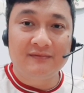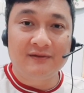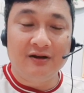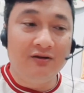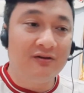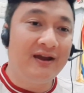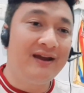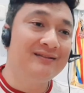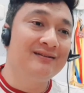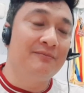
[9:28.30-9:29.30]
Look
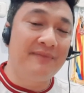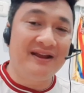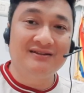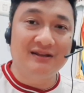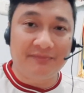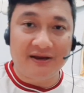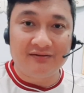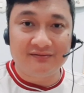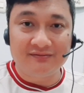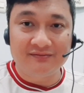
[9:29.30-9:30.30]
at Mason
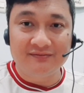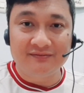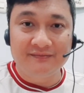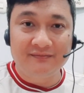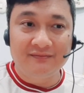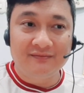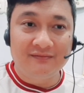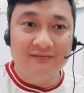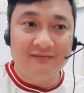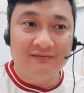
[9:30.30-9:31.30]
Mount.
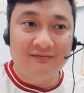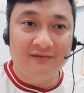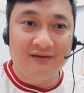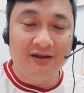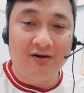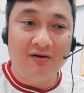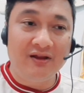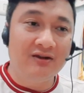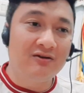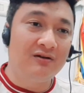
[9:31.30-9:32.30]
He already
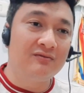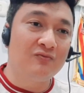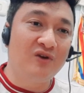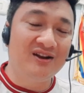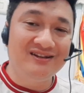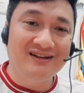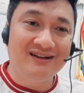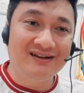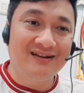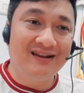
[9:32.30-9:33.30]
got 1
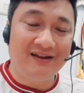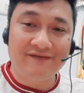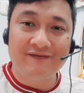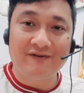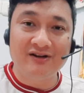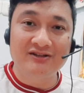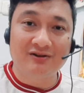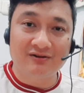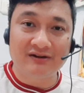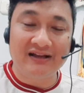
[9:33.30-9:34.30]
year left on his
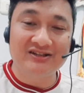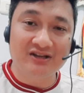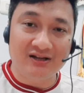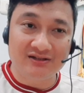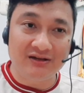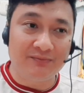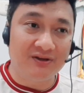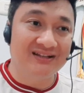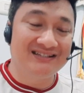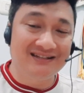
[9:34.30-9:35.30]
contract at Chelsea, but
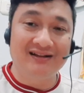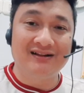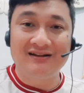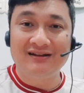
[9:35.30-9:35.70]
still,